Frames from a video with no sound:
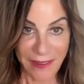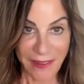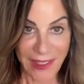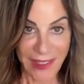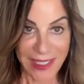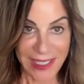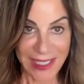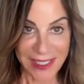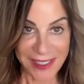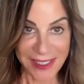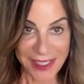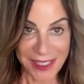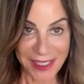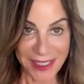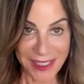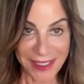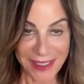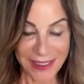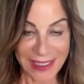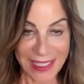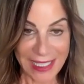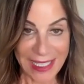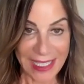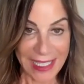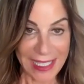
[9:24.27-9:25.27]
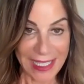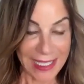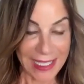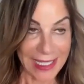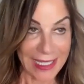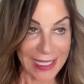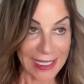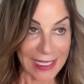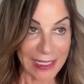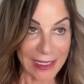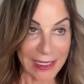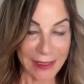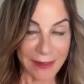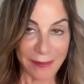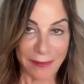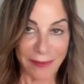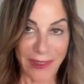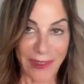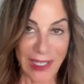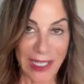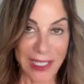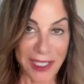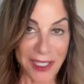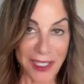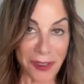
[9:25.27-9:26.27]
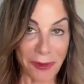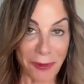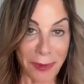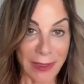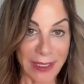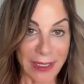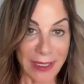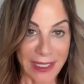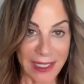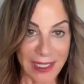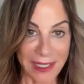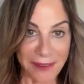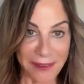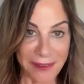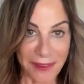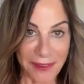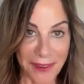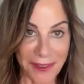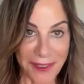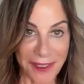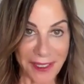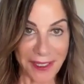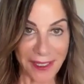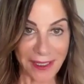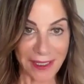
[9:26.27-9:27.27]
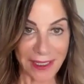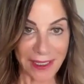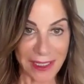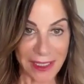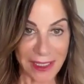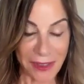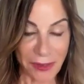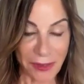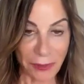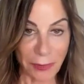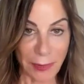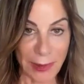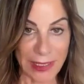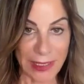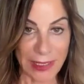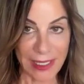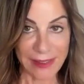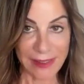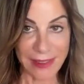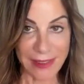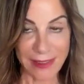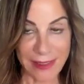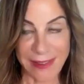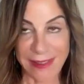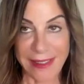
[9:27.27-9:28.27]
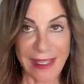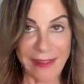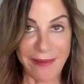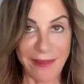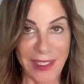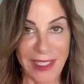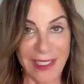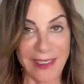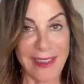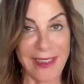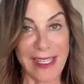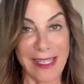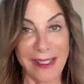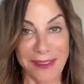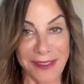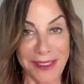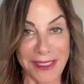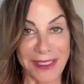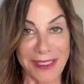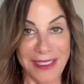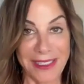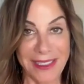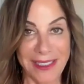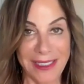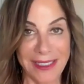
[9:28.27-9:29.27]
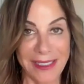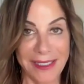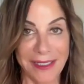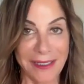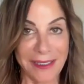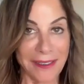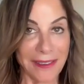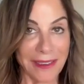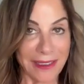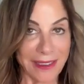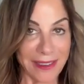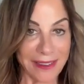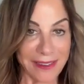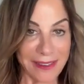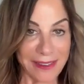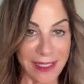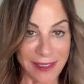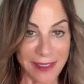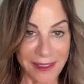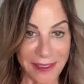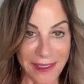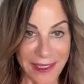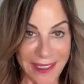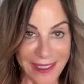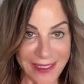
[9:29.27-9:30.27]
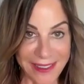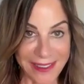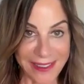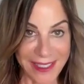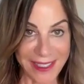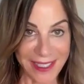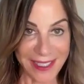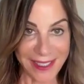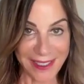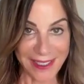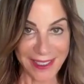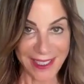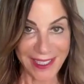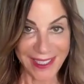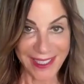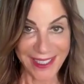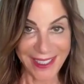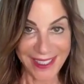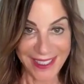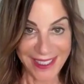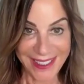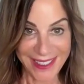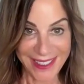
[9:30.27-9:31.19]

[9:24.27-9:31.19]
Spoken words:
financial aid and financial planning for college because it's 70,000 a year, et cetera, et cetera?